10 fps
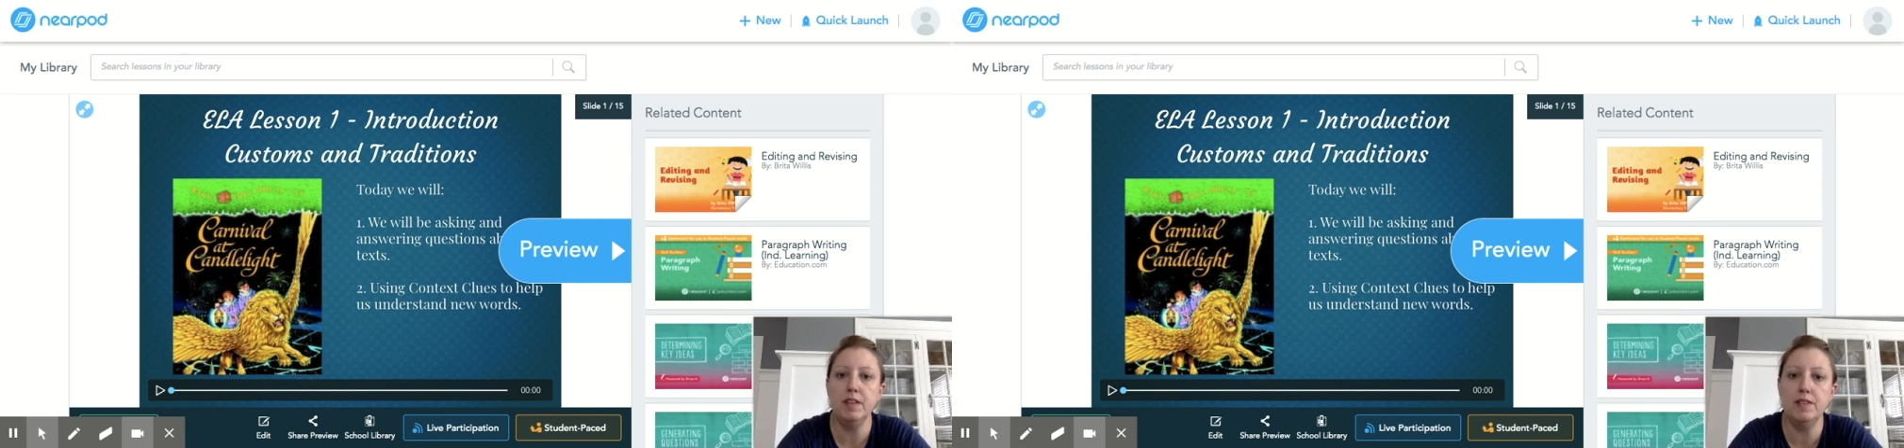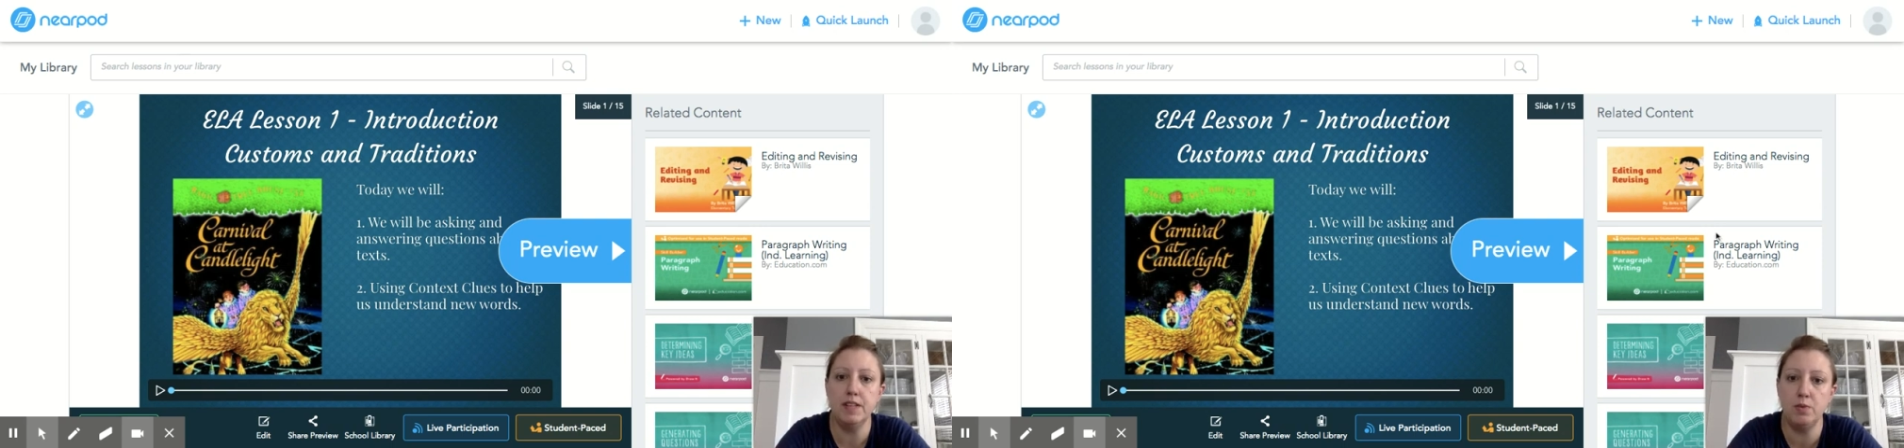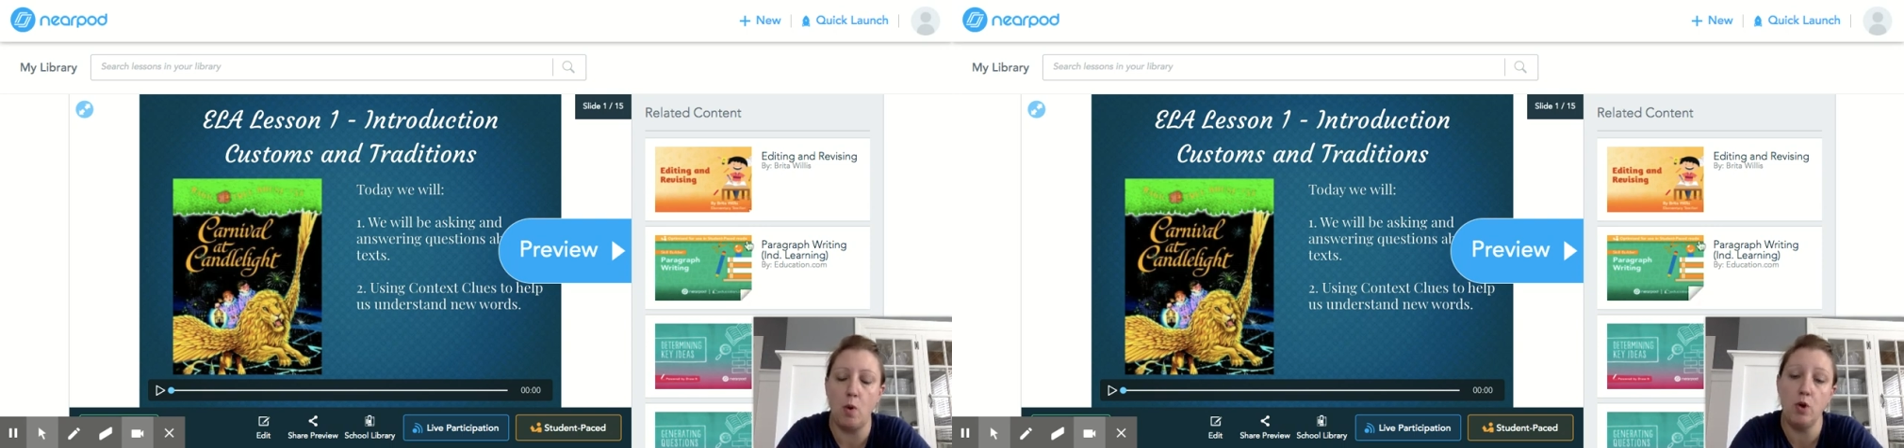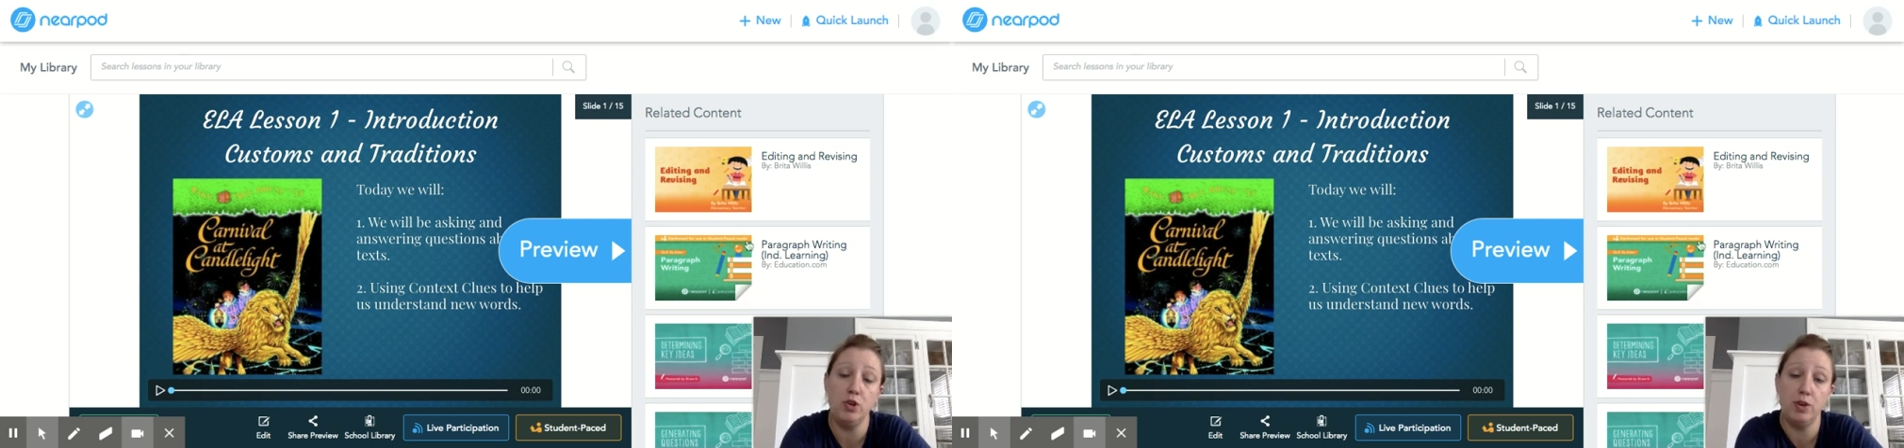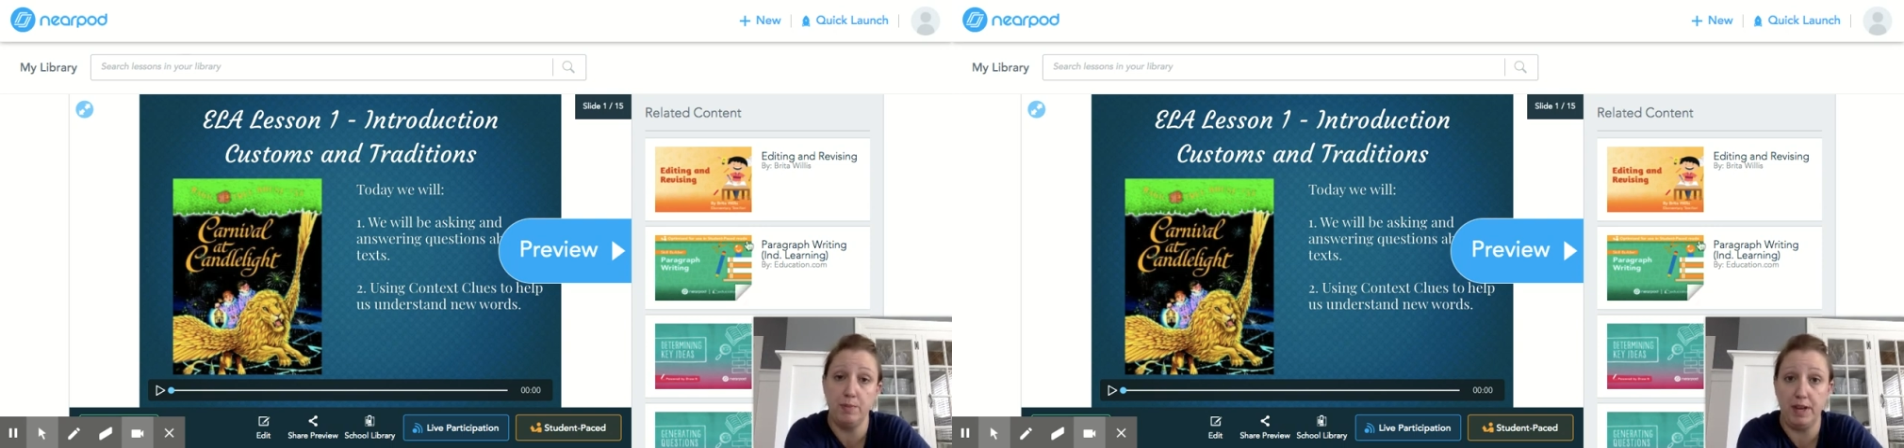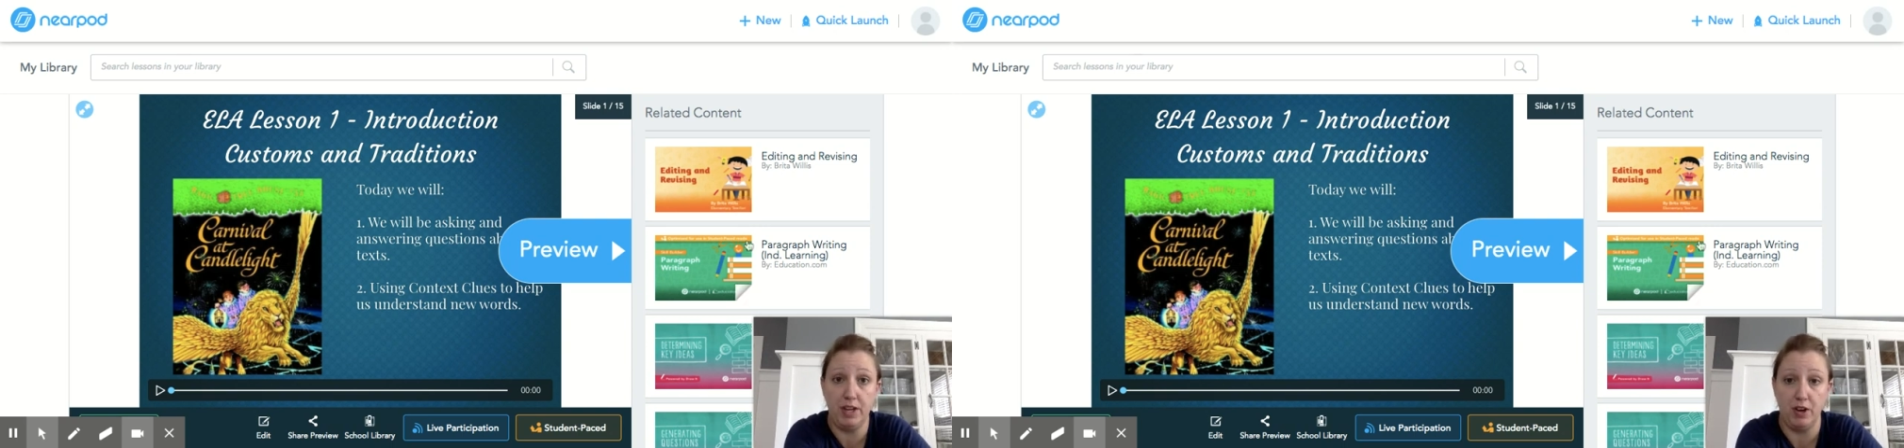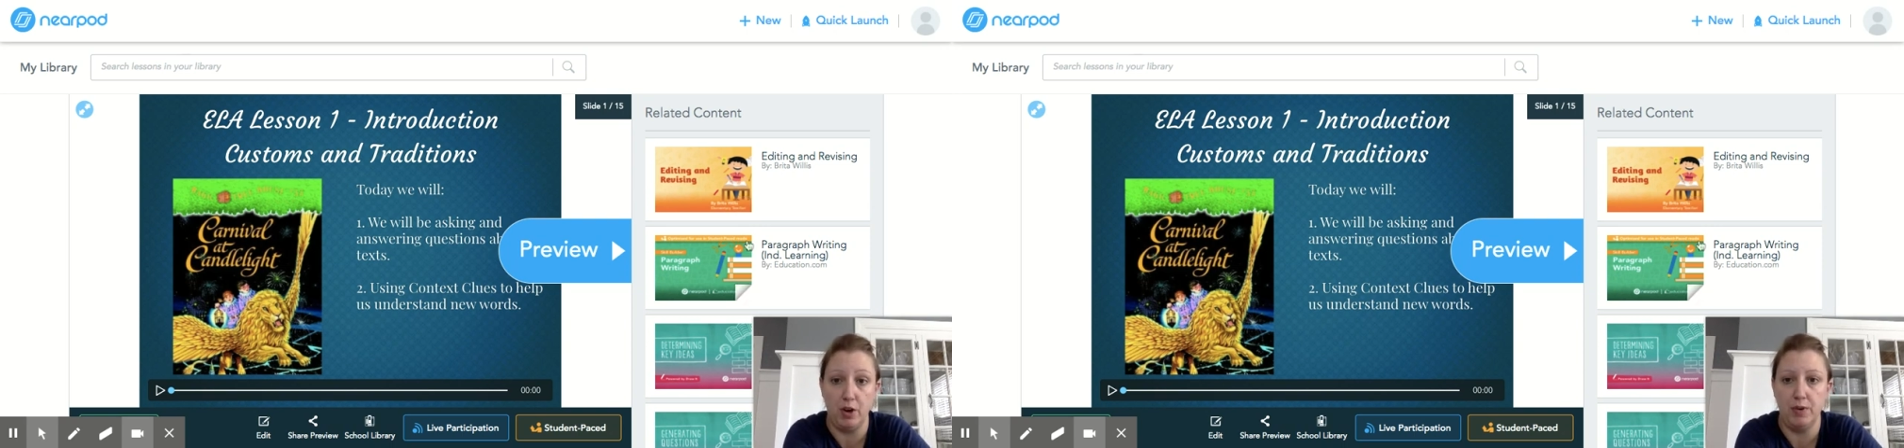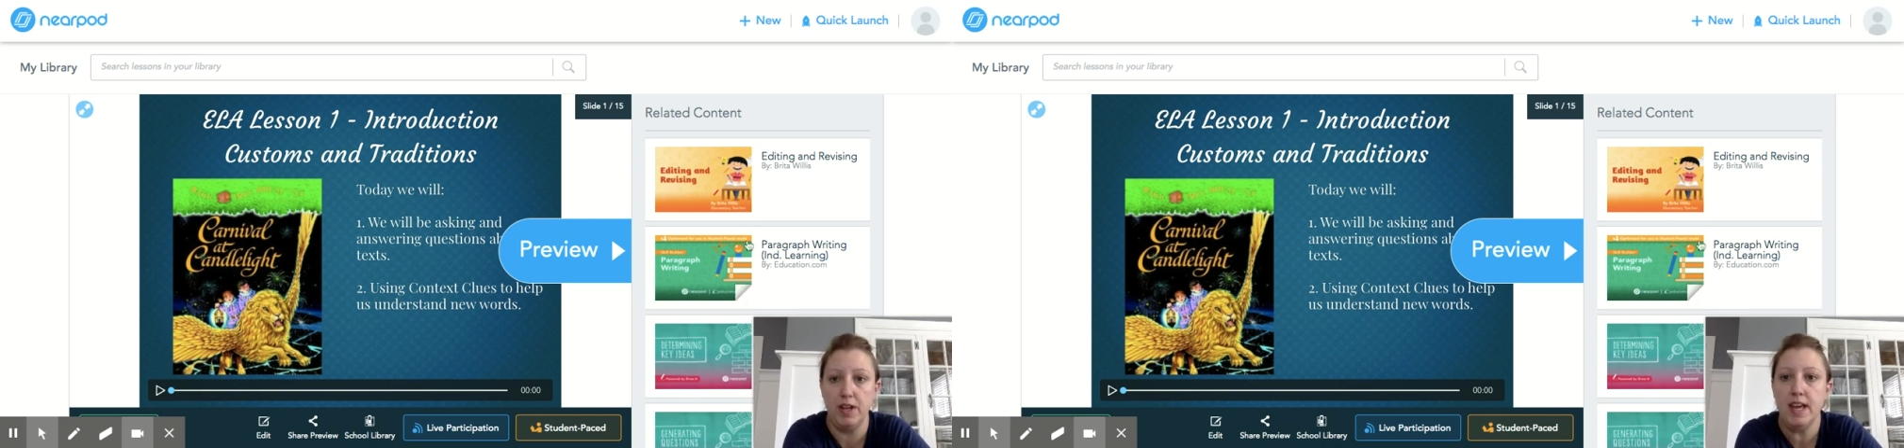This one, or you can make your
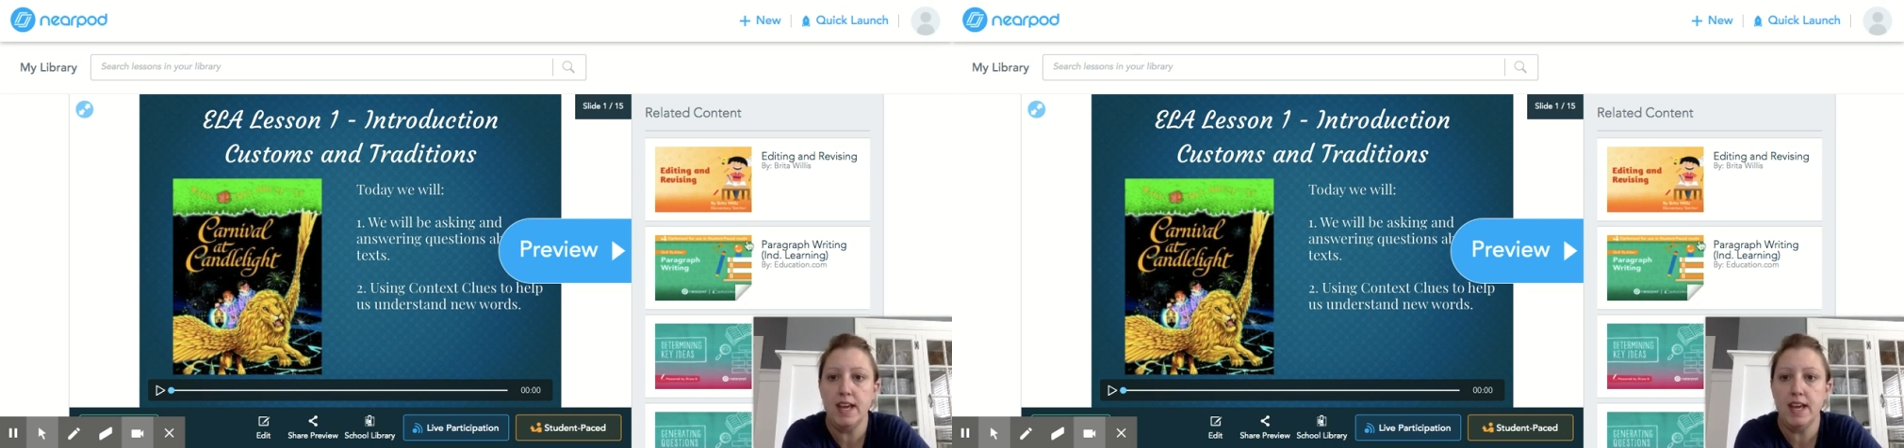own.